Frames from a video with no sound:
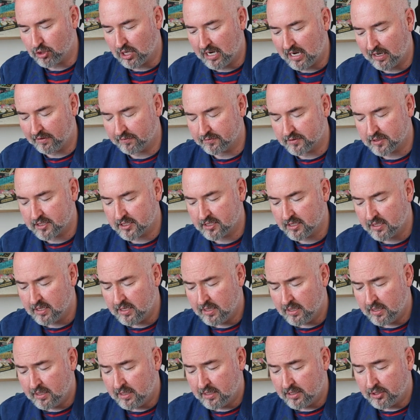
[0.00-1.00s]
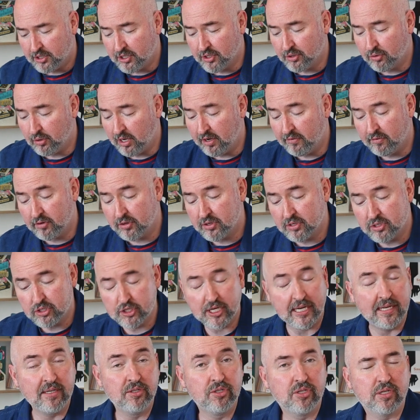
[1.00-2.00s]
drafts, you know, everything
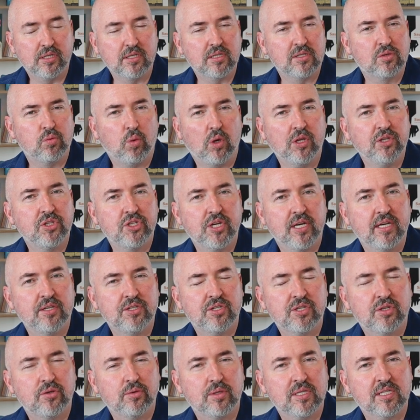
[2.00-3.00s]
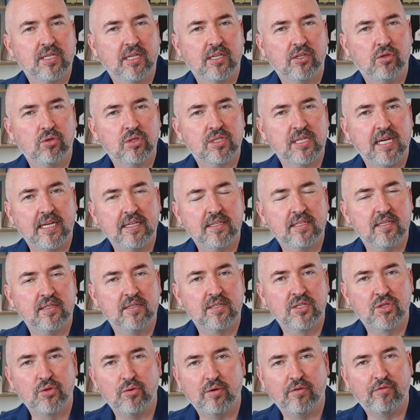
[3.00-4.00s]
changes. One change to a single
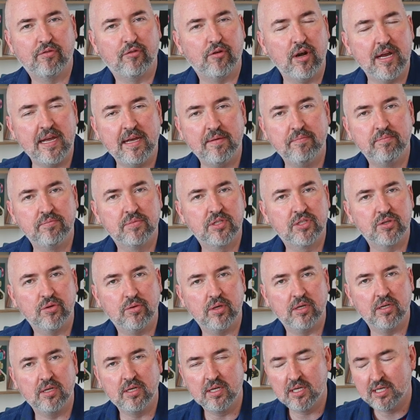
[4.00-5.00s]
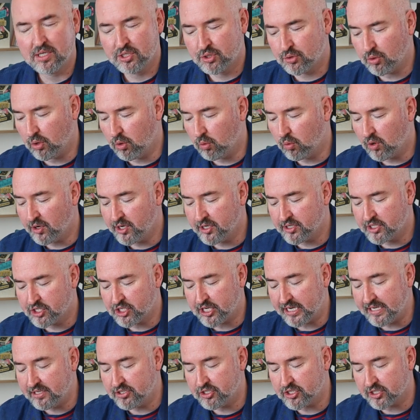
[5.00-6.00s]
sentence, to a frame, to a to a word
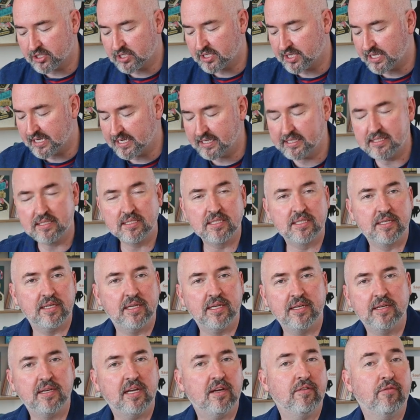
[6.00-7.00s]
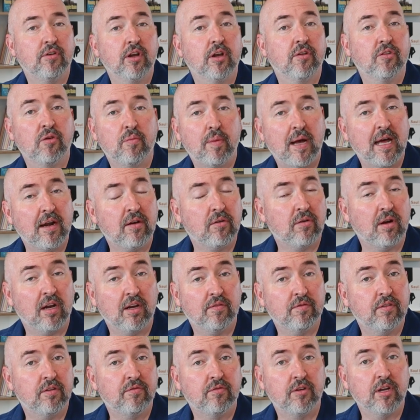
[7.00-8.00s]
changes things in every other
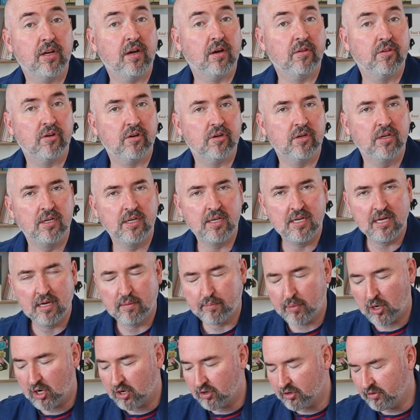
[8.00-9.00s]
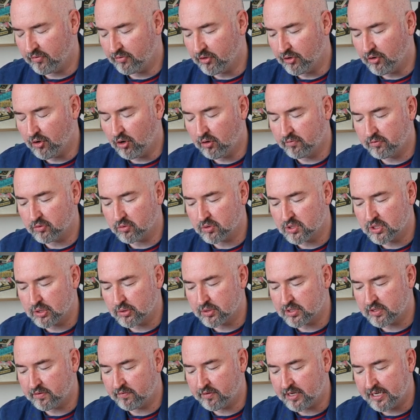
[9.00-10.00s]
paragraph, every other part of the novel. So
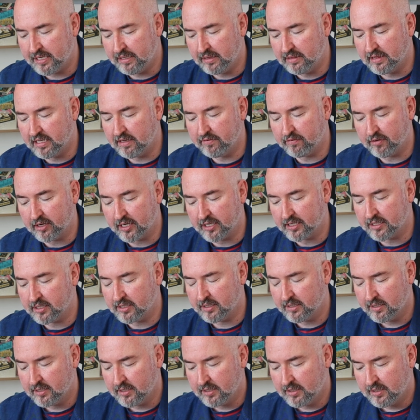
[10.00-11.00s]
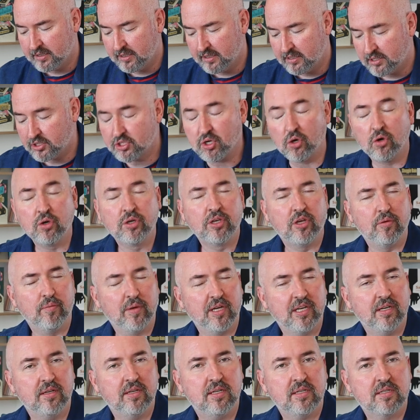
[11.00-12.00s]
it's a very living
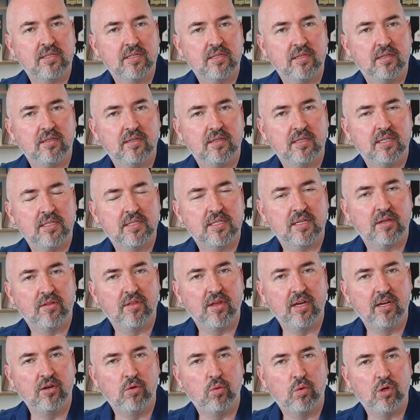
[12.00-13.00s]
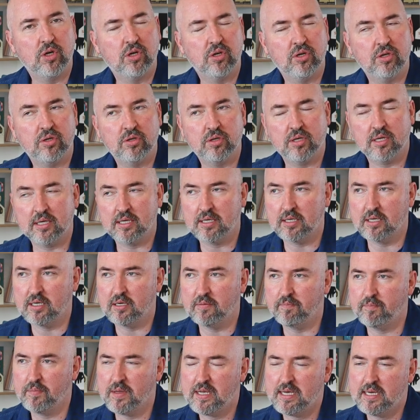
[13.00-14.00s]
document. It's a it's a thing where
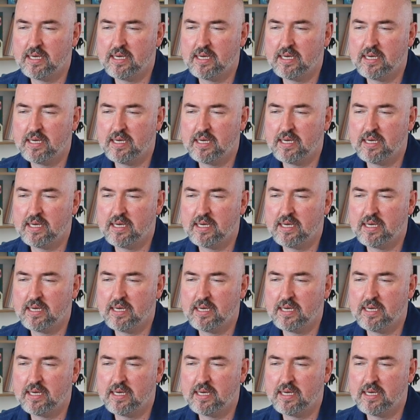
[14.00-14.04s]
uh,